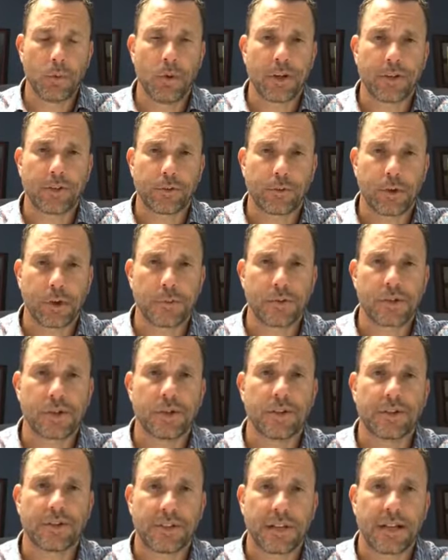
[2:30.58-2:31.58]
what
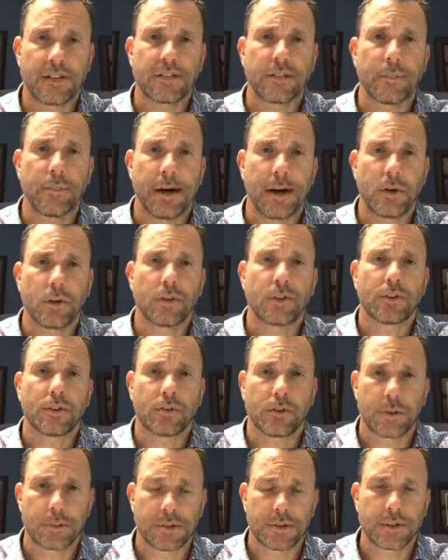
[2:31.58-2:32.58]
Scripture says about
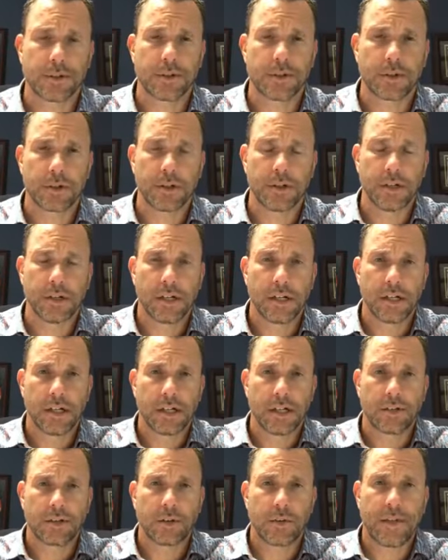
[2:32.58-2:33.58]
Scripture.
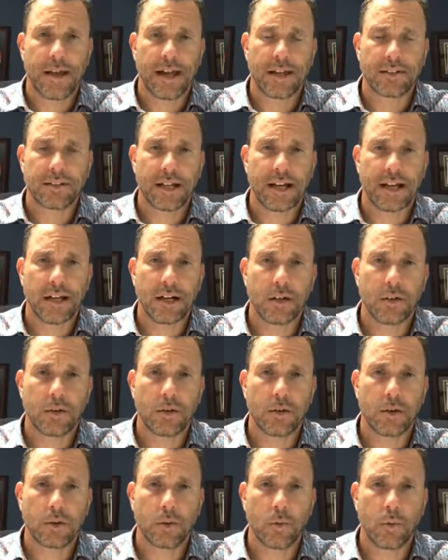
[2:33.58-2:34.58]
So that's
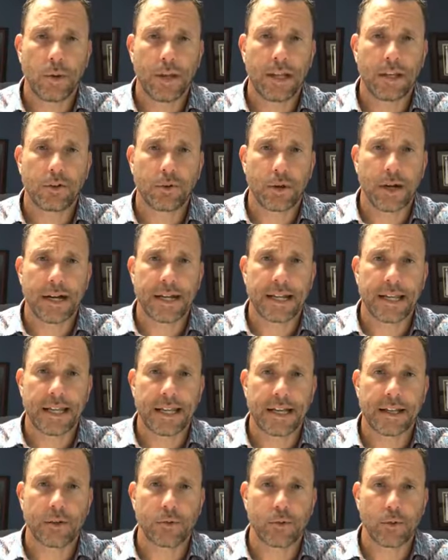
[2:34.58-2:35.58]
how we try to
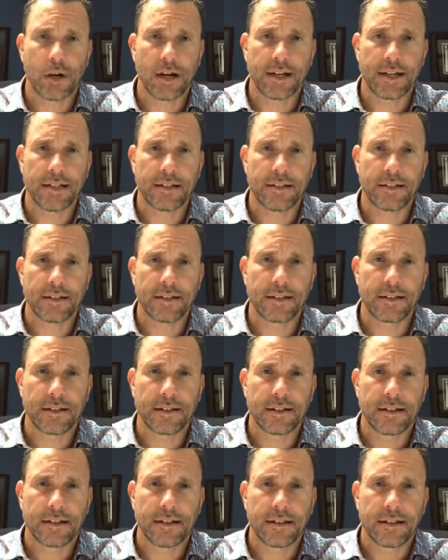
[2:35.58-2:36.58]
get it right.
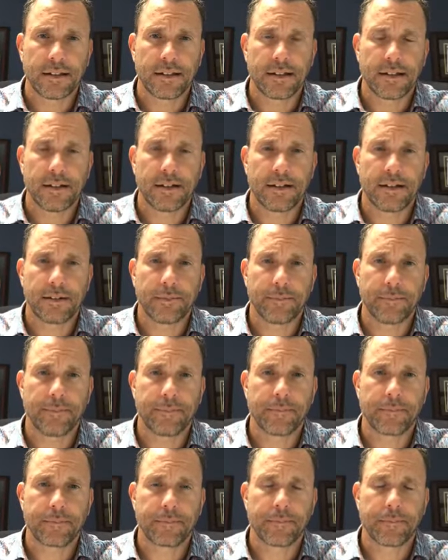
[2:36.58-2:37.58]

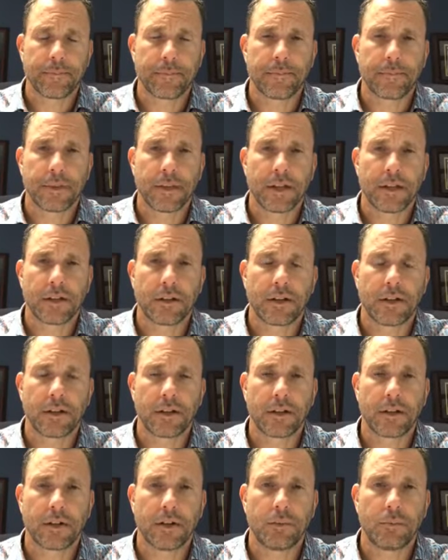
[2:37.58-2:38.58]

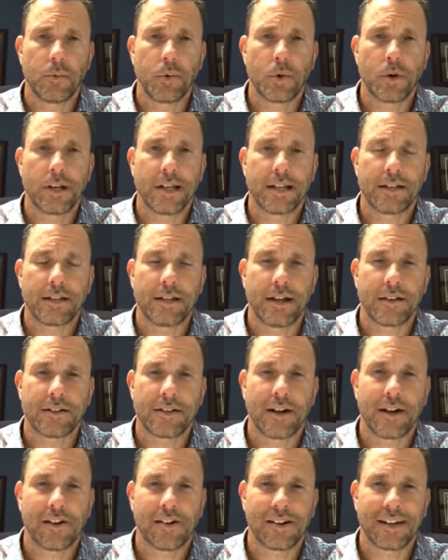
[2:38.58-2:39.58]
Good morning,
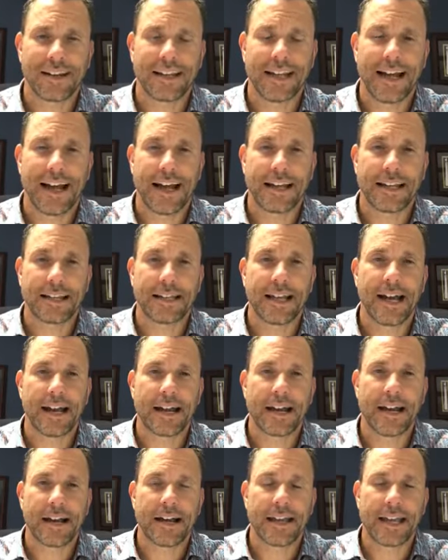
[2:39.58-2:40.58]
Dari. I
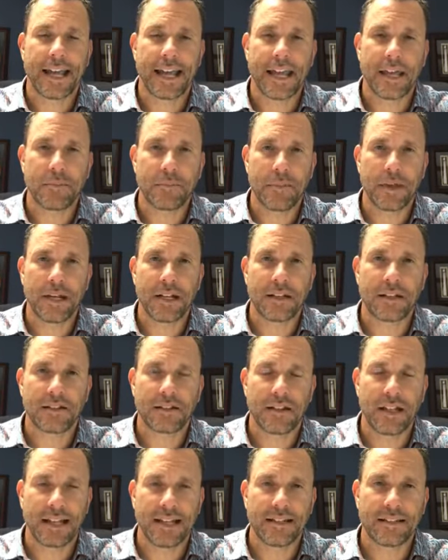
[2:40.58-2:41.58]
got on 8
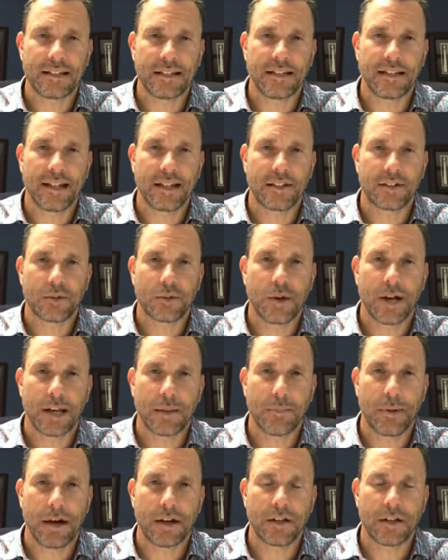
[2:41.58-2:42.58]
minutes late today, so I
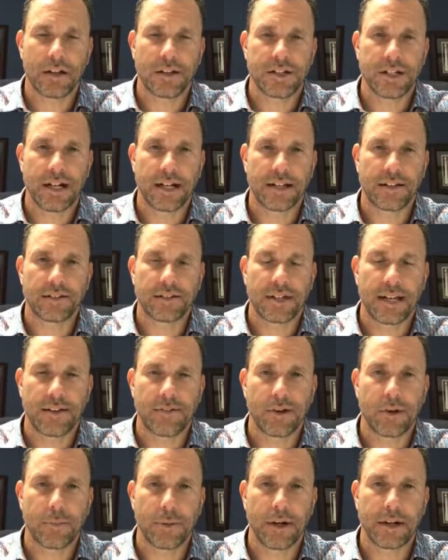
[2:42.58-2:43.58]
apologize,
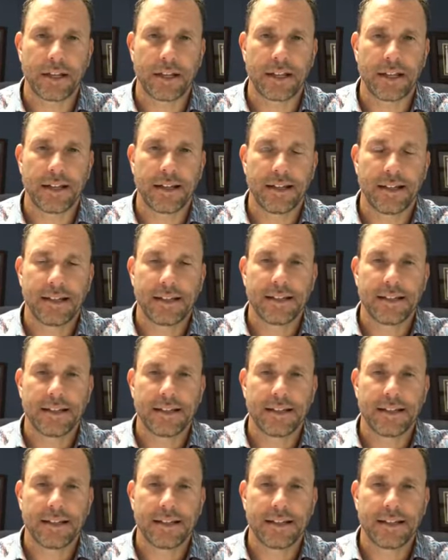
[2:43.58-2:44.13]
everybody.